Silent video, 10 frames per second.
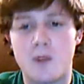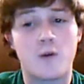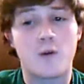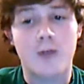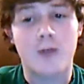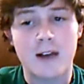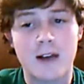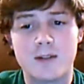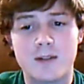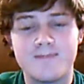finals.
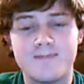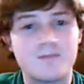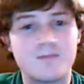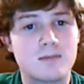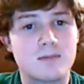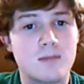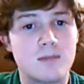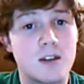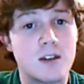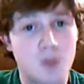This is
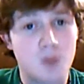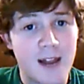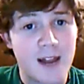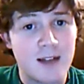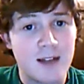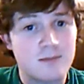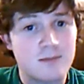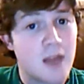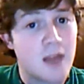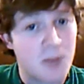Briley, not me.